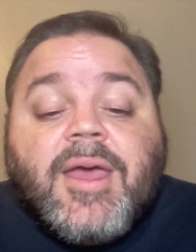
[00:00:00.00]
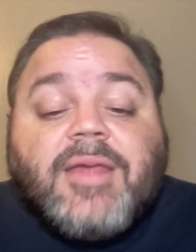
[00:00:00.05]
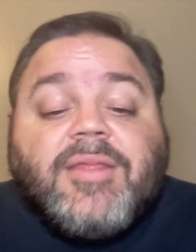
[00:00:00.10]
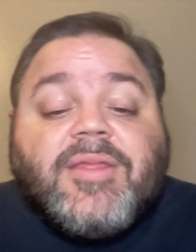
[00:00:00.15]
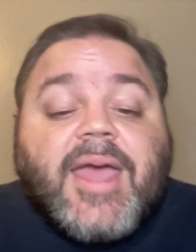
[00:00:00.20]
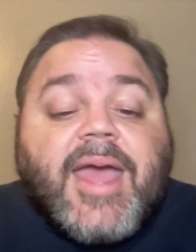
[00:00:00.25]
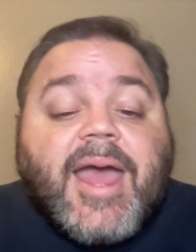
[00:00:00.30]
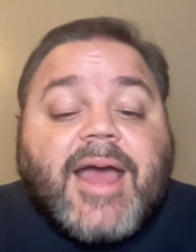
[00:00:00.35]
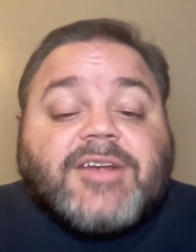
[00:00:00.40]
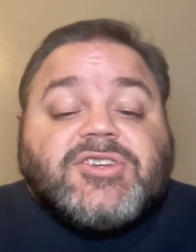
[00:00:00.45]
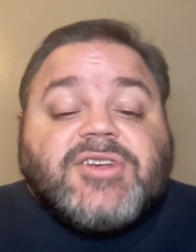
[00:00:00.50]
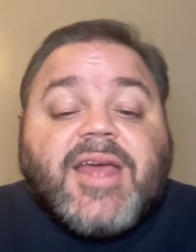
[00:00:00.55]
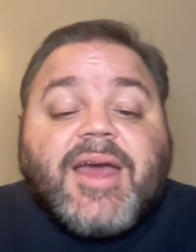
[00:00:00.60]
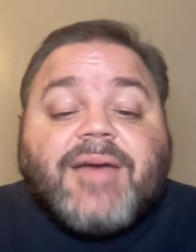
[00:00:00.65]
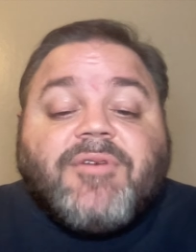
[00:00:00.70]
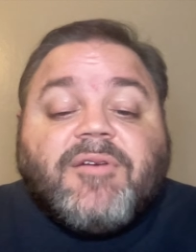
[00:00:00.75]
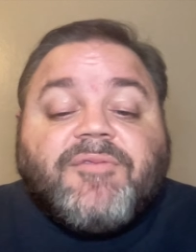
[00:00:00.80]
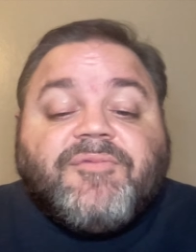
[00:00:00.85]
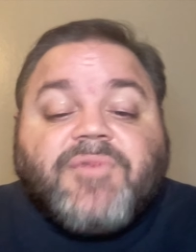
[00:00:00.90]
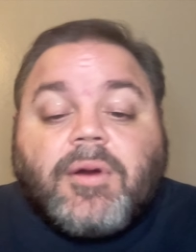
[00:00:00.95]
They actually
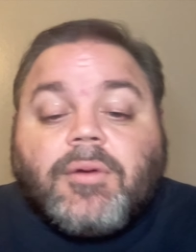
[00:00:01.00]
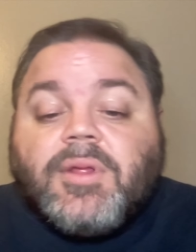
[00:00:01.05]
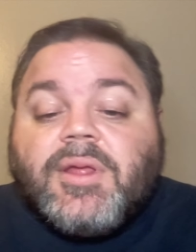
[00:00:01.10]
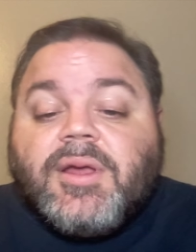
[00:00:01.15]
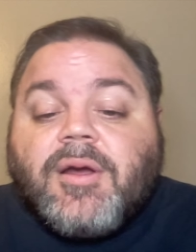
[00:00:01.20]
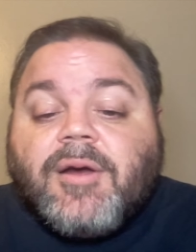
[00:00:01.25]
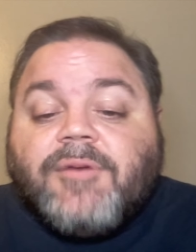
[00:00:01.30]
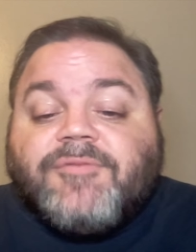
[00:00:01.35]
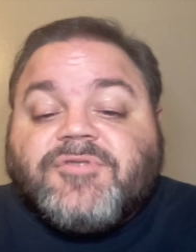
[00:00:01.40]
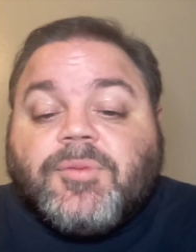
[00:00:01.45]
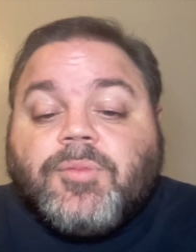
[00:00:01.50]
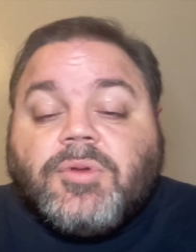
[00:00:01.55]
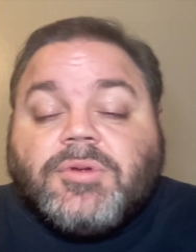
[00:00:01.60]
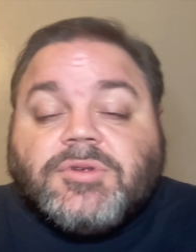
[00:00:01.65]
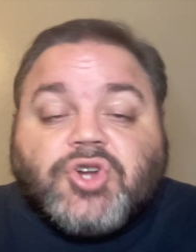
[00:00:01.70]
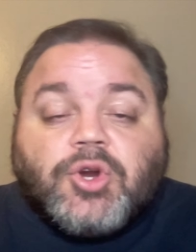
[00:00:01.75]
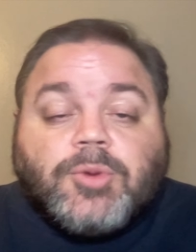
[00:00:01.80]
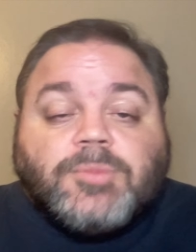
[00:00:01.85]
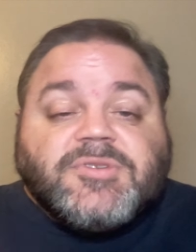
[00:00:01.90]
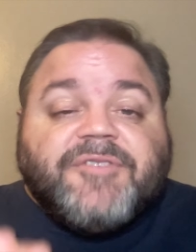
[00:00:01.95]
have a fairly comfortable,
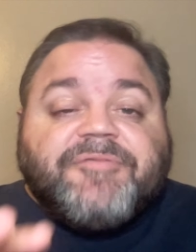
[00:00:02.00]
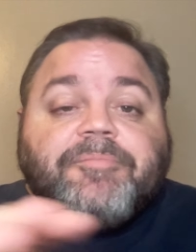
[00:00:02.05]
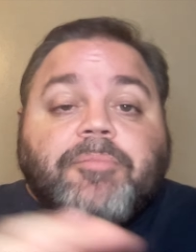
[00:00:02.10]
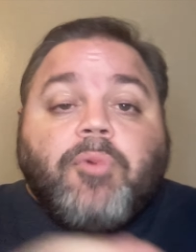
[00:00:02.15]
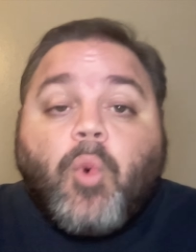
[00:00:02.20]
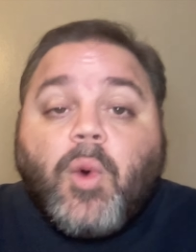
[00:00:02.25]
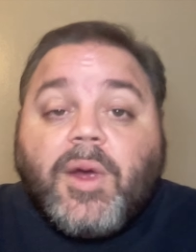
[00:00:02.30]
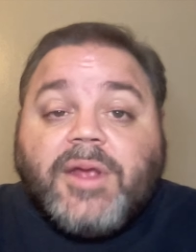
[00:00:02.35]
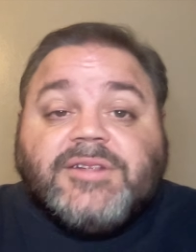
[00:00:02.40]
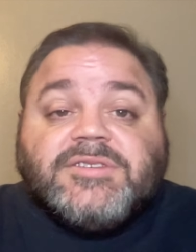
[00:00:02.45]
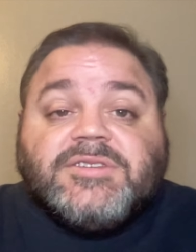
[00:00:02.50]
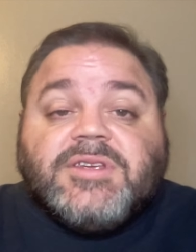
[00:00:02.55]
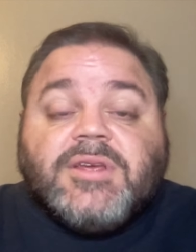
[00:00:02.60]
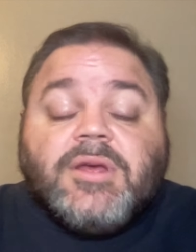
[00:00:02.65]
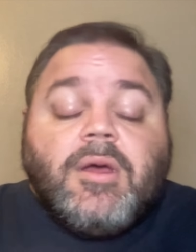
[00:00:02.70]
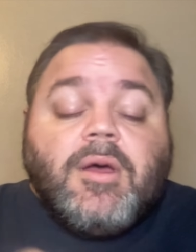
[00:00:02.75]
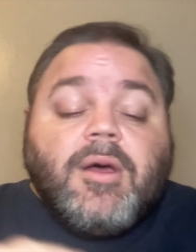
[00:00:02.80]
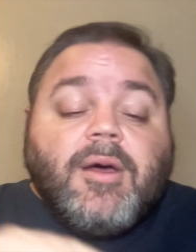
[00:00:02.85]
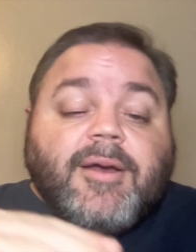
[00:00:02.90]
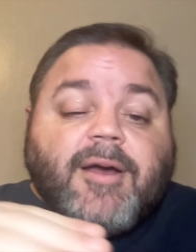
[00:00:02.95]
in terms of points,
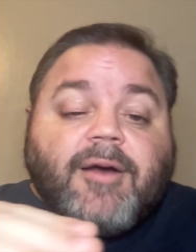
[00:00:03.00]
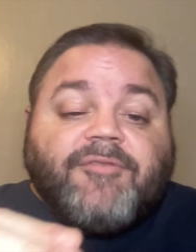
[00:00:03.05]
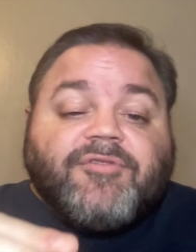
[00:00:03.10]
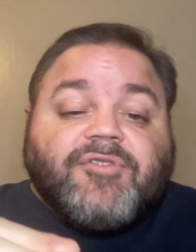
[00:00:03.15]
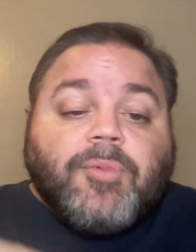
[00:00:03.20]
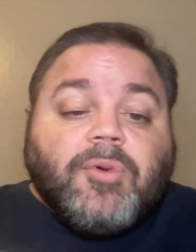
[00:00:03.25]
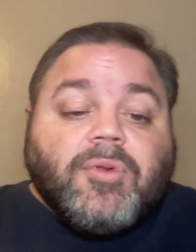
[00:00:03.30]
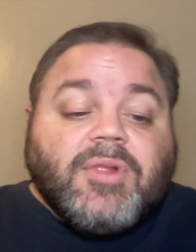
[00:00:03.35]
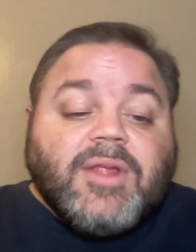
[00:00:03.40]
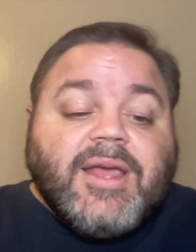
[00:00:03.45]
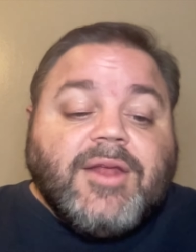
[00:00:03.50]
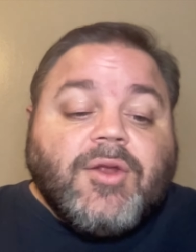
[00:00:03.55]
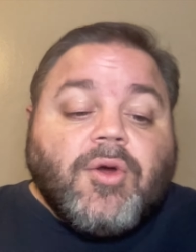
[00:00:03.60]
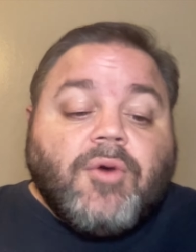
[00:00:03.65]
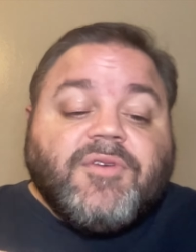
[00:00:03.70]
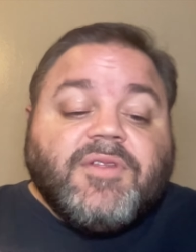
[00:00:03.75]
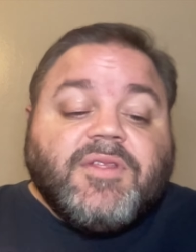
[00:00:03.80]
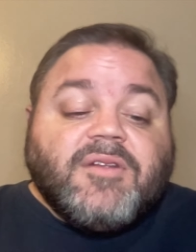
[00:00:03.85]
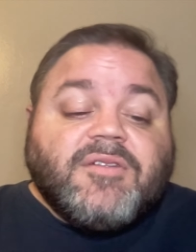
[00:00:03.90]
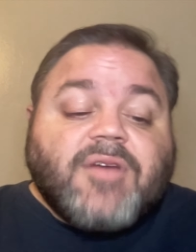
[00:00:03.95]
a comfortable lead
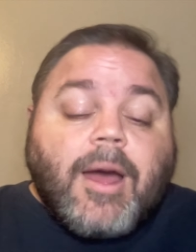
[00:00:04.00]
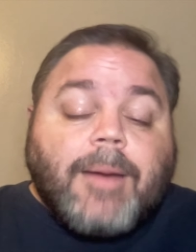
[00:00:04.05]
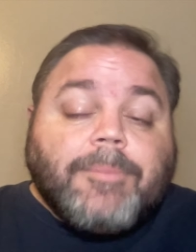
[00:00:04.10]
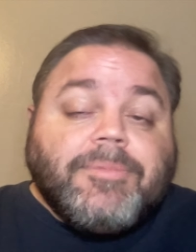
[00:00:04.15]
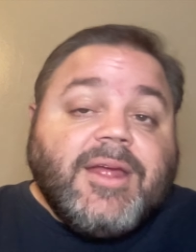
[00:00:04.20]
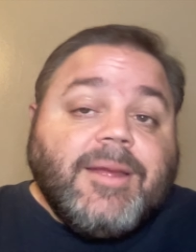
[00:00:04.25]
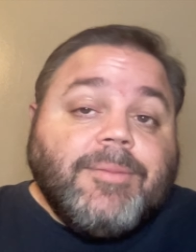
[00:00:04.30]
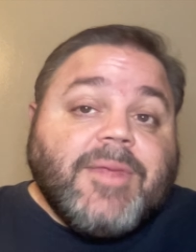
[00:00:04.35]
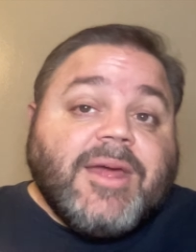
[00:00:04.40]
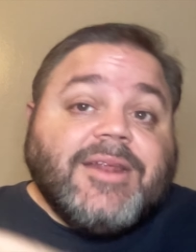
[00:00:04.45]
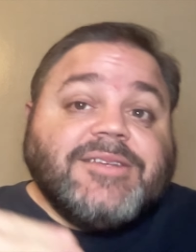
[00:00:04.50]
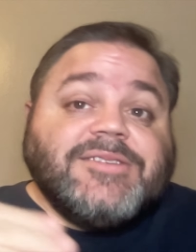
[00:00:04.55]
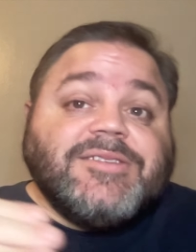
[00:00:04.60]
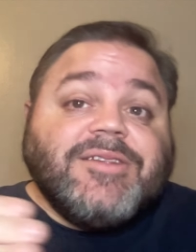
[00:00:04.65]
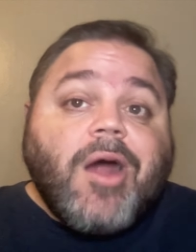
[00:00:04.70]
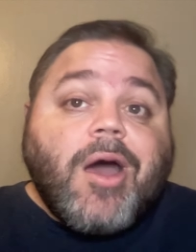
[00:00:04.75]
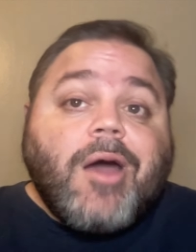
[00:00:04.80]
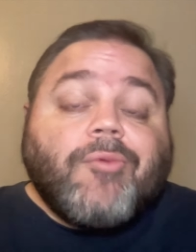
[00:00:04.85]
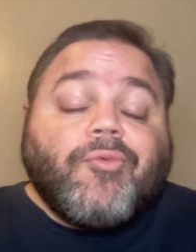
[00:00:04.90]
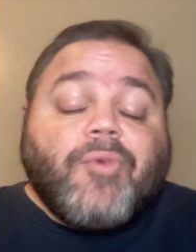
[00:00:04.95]
over the top team that is
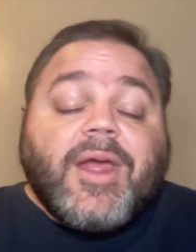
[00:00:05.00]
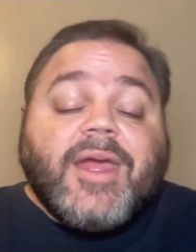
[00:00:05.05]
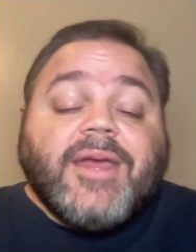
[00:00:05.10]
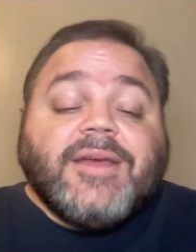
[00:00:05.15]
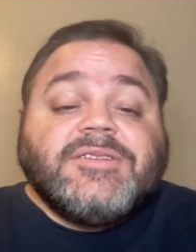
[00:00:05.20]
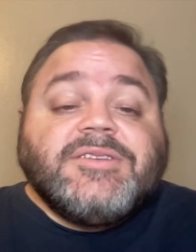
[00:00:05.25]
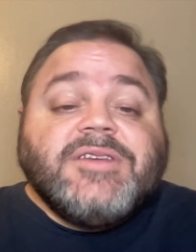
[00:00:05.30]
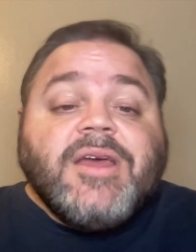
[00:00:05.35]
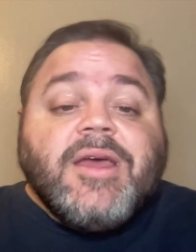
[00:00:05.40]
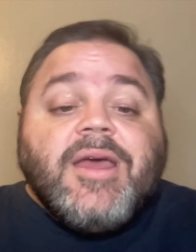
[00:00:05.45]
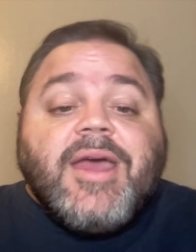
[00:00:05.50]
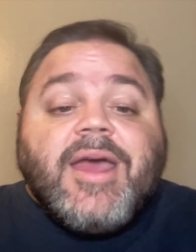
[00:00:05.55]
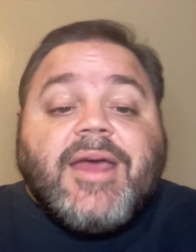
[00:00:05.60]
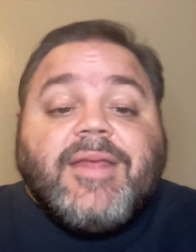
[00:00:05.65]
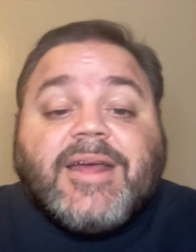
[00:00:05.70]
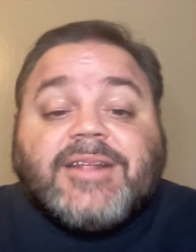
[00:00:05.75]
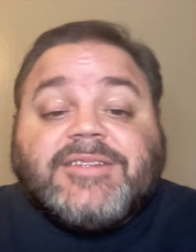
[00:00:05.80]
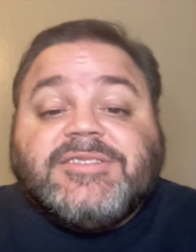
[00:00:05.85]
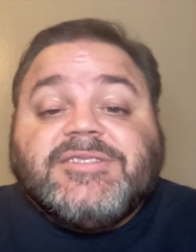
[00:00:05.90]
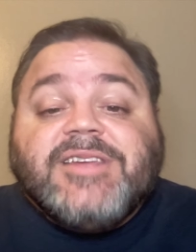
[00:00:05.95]
not ranked,
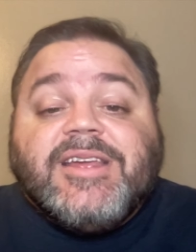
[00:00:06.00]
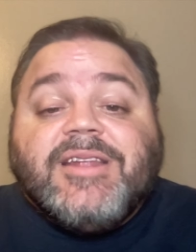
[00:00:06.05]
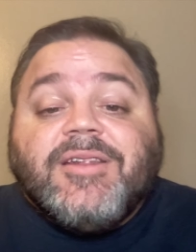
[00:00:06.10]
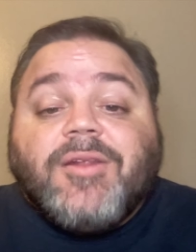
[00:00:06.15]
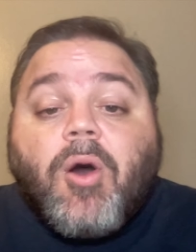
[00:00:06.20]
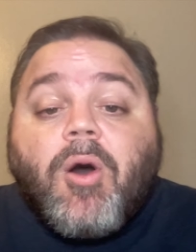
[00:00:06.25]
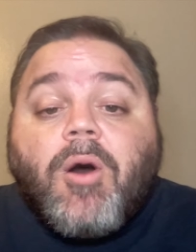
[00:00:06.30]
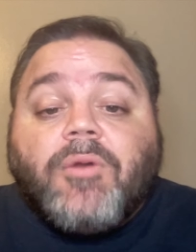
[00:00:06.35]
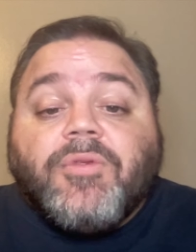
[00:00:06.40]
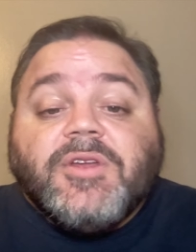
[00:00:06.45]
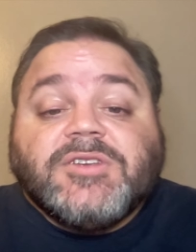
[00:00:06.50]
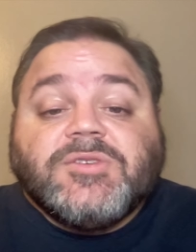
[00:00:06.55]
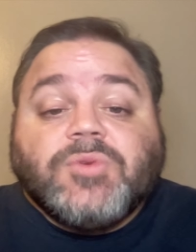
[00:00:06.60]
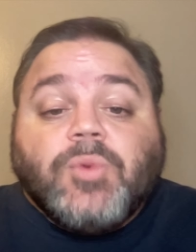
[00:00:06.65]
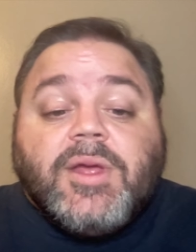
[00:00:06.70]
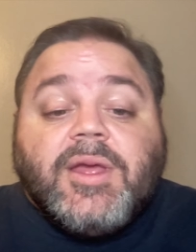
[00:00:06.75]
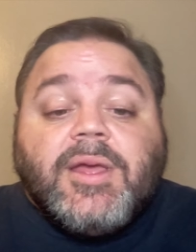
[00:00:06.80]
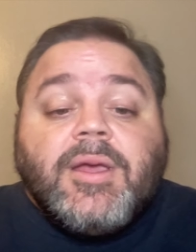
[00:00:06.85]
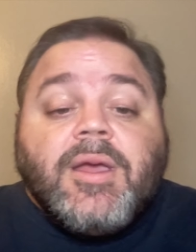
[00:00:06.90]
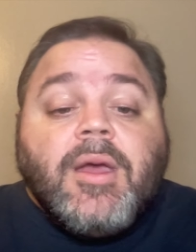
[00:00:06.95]
and that's Seton Hall this
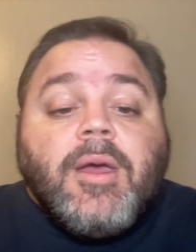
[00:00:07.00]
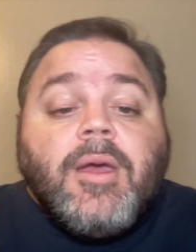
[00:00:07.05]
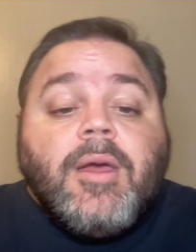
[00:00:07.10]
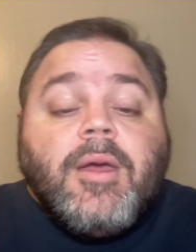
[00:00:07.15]
week.